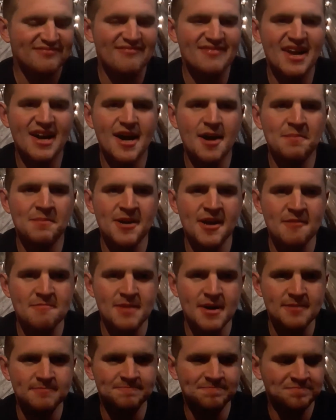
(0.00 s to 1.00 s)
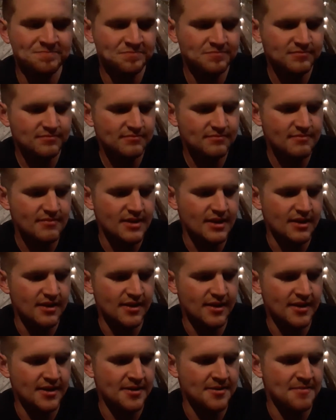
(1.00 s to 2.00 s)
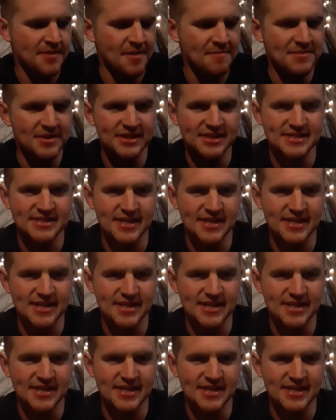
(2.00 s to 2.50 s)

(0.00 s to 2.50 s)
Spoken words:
Wrapping up my Mickey's